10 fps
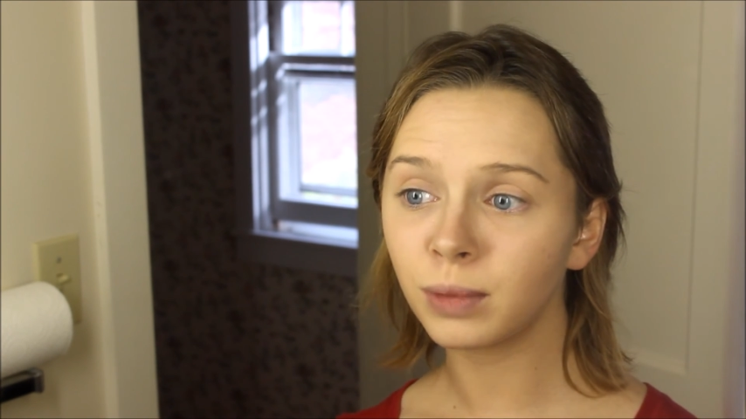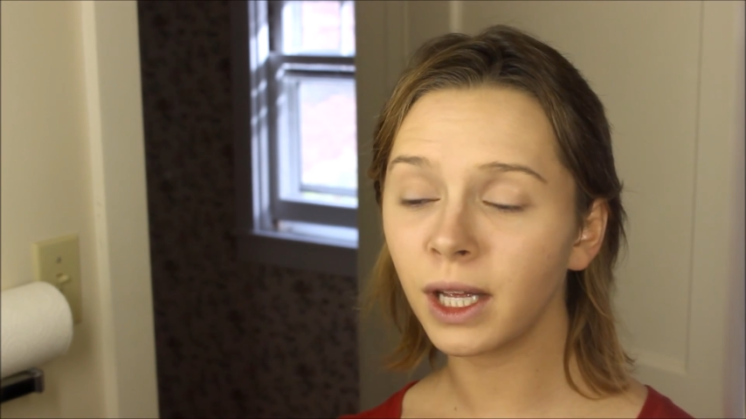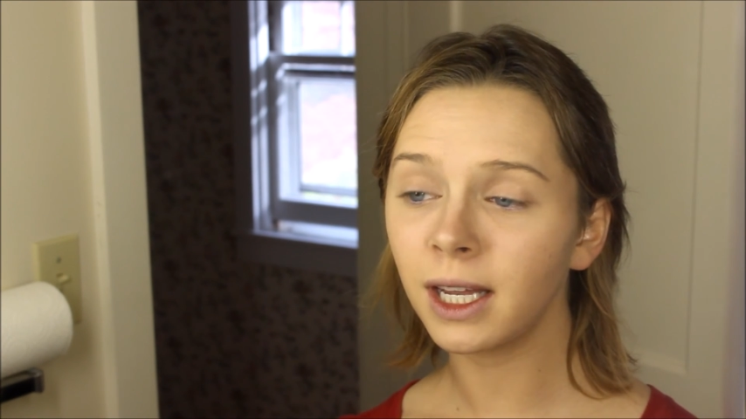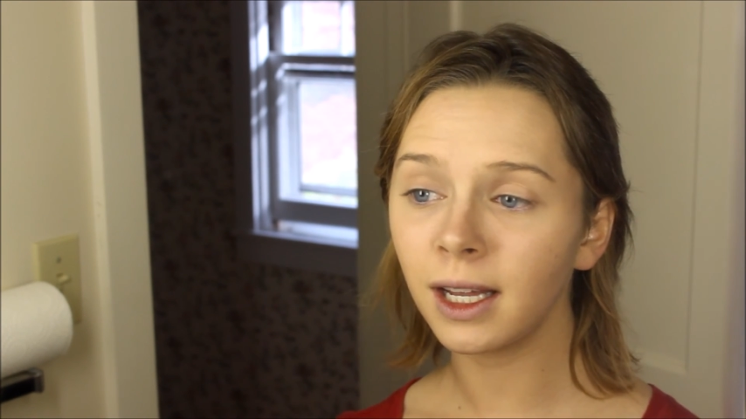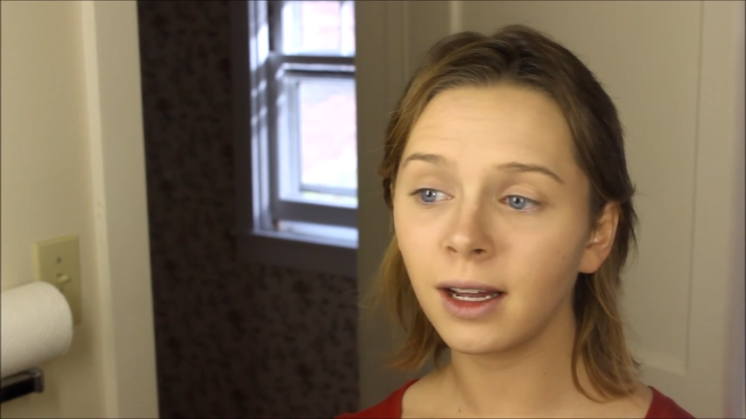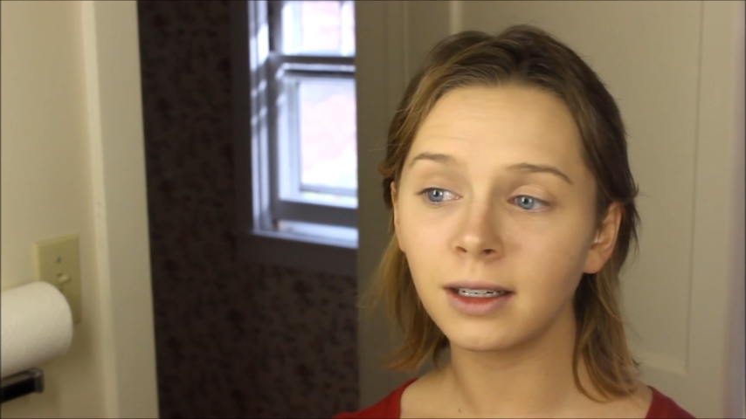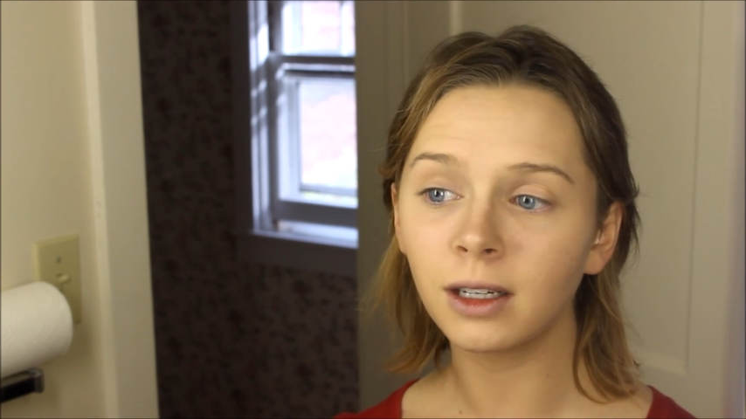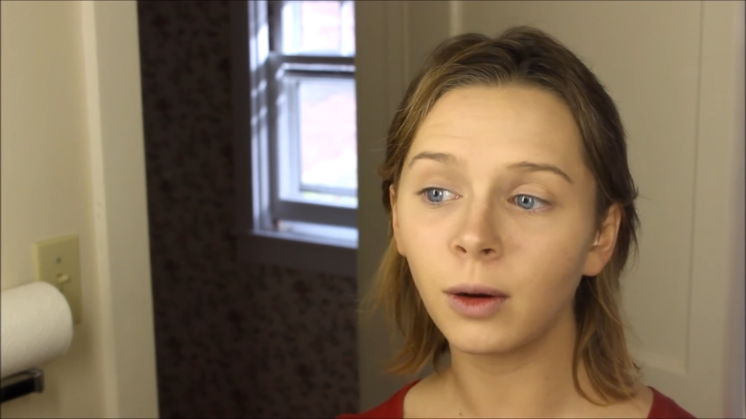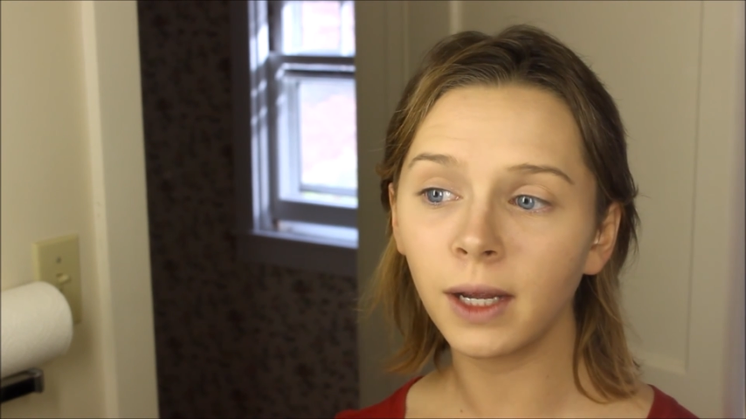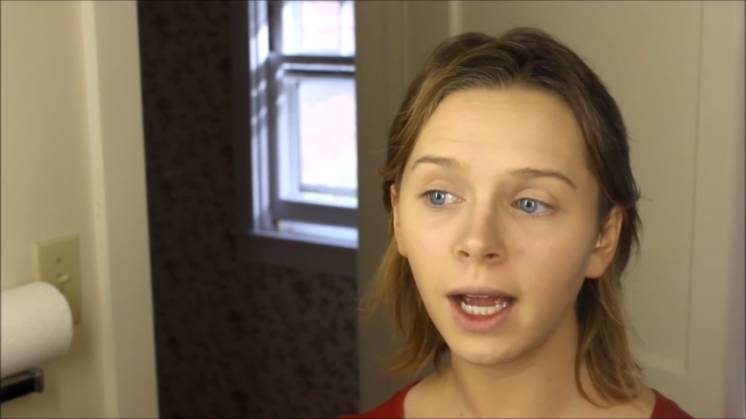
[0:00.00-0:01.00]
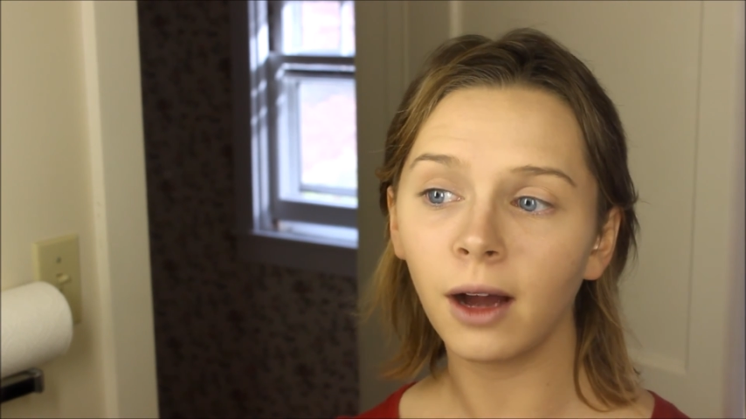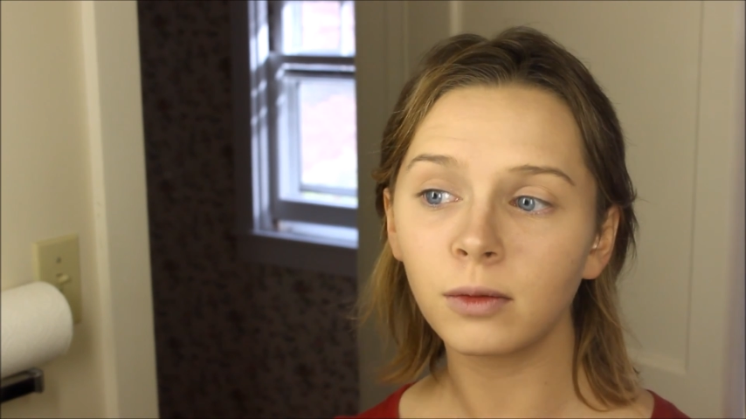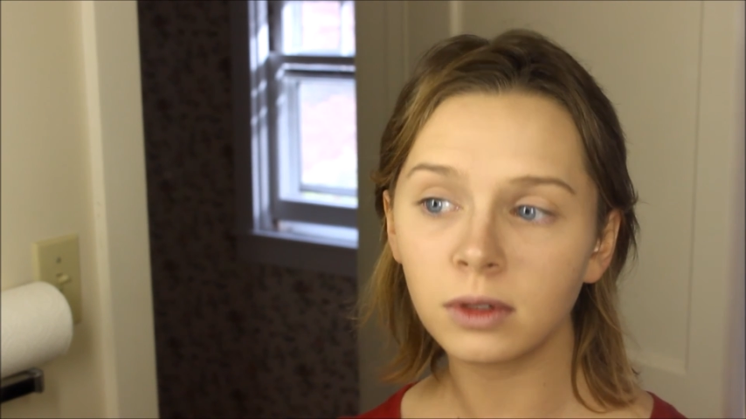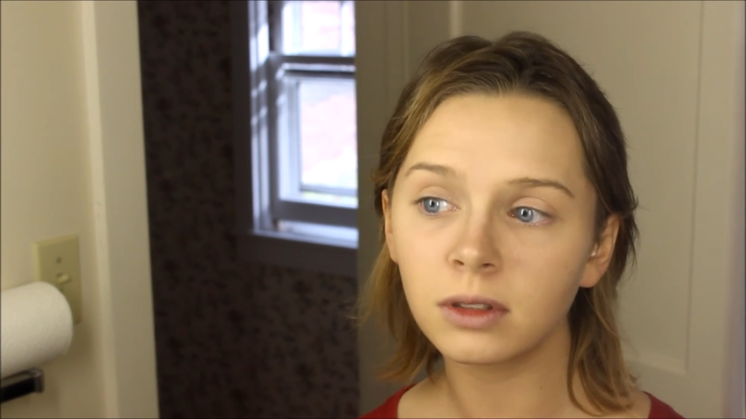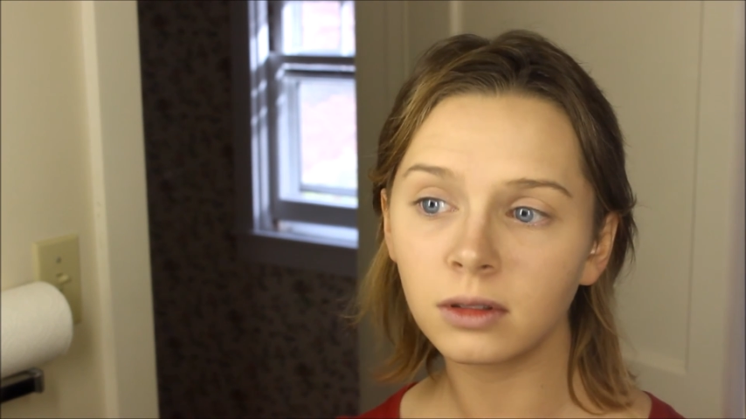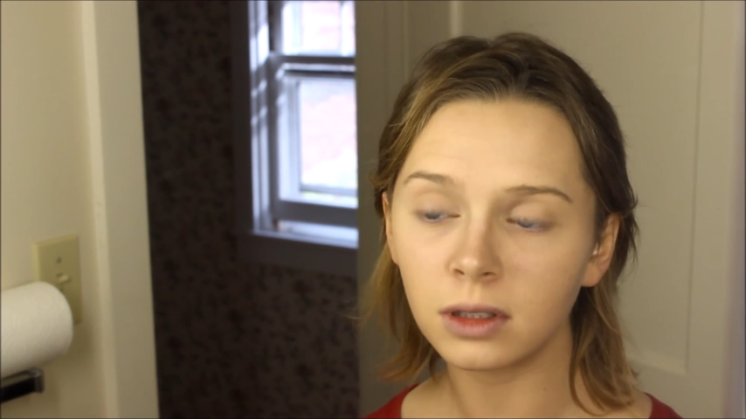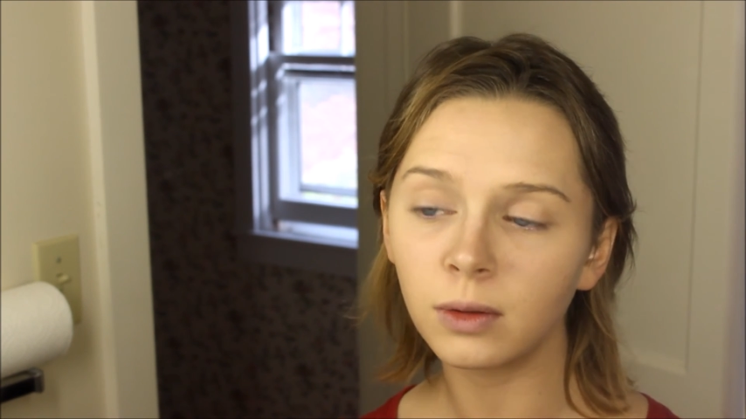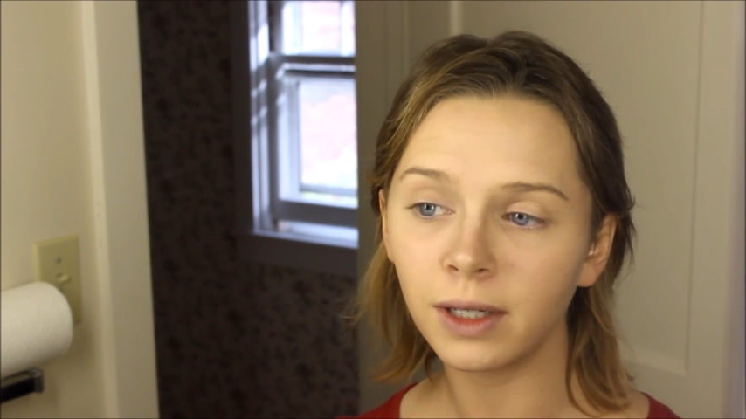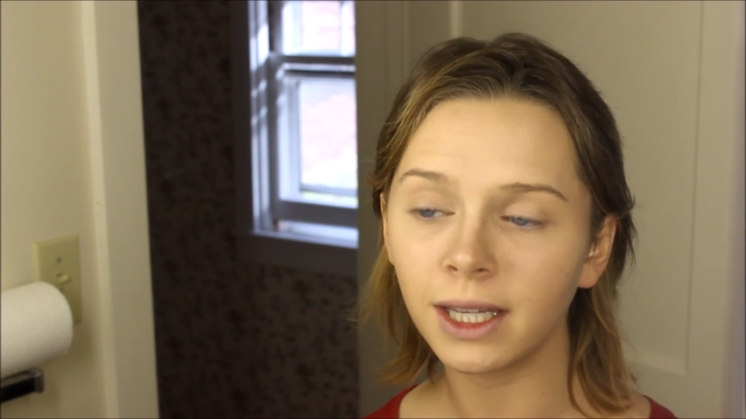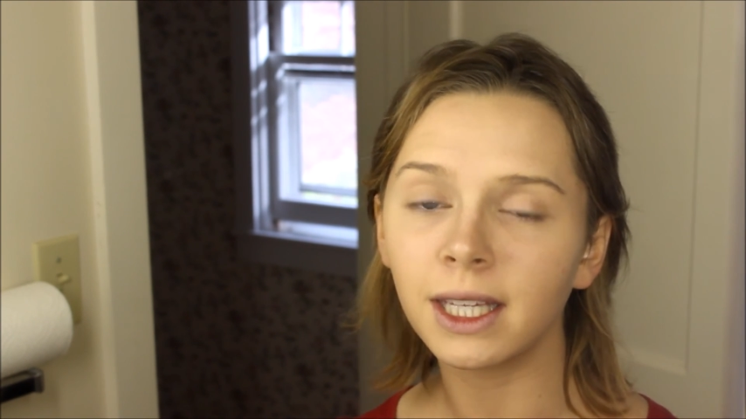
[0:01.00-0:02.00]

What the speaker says: planning on going out and doing